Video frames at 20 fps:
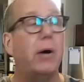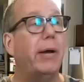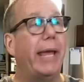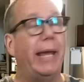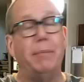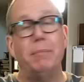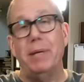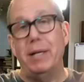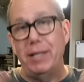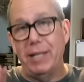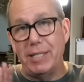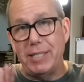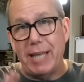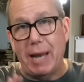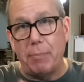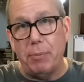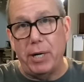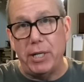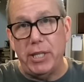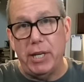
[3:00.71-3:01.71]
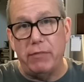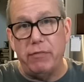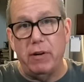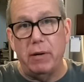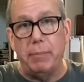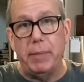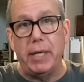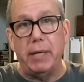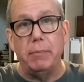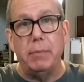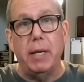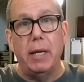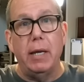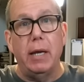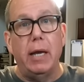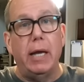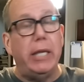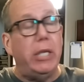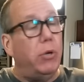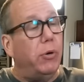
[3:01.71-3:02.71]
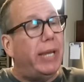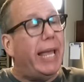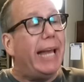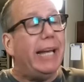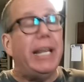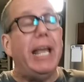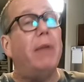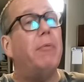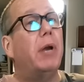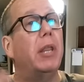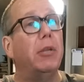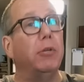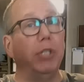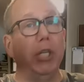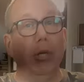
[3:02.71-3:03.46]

Okay, let's stop right there for a minute. You can get one of